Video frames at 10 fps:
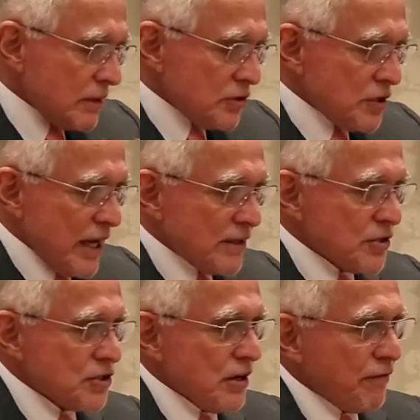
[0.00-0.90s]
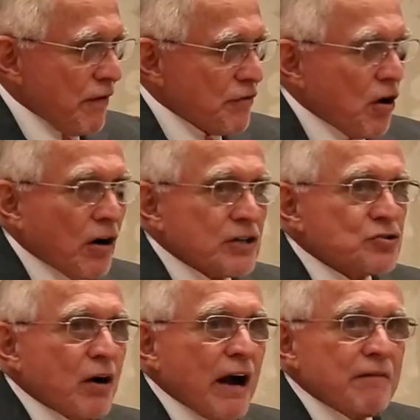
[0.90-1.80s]
take the stuff off the hard
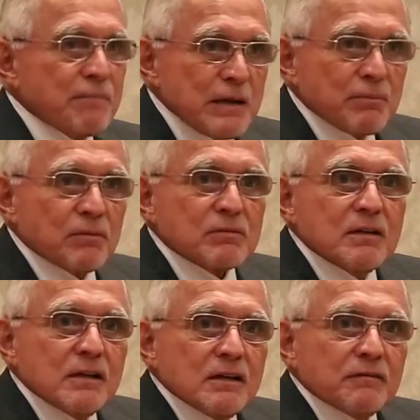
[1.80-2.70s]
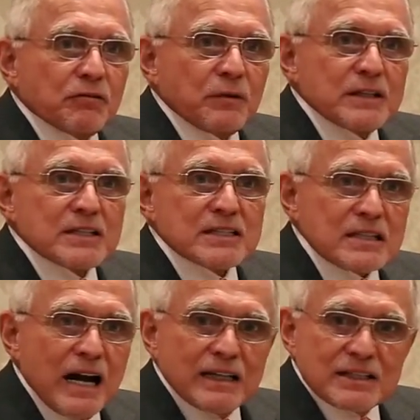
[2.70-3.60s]
drive, people forensic
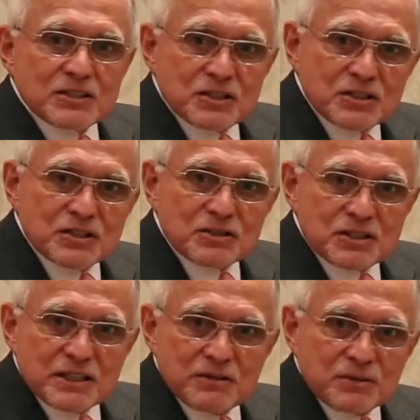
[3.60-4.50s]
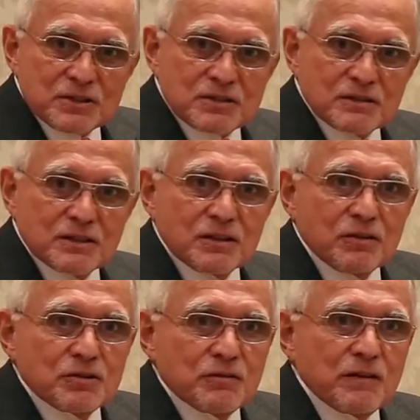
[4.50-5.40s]
scientists can still see what's you
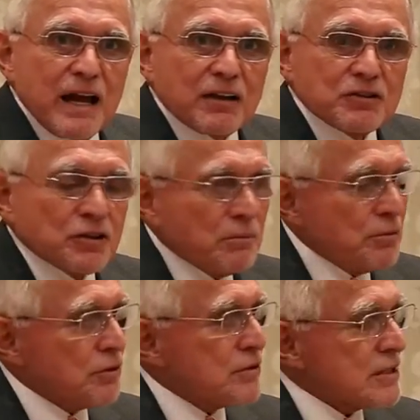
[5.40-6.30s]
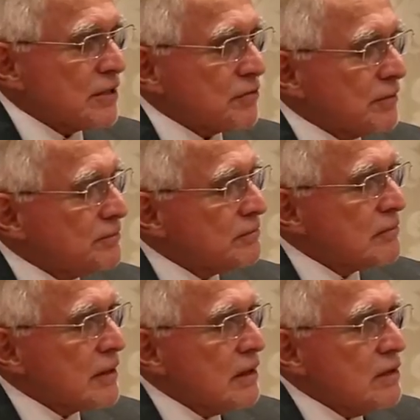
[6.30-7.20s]
know you've had on your computer, etc.
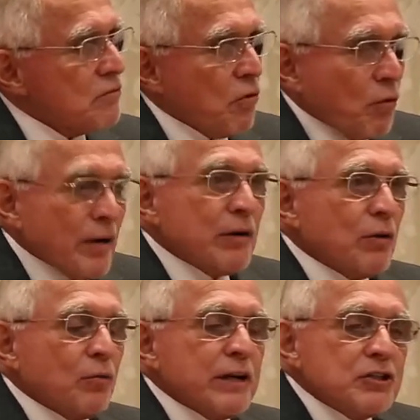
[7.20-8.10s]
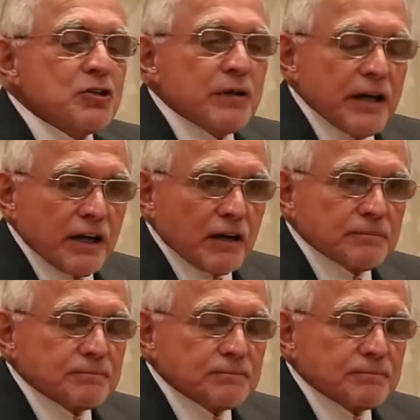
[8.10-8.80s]
But what, what we do here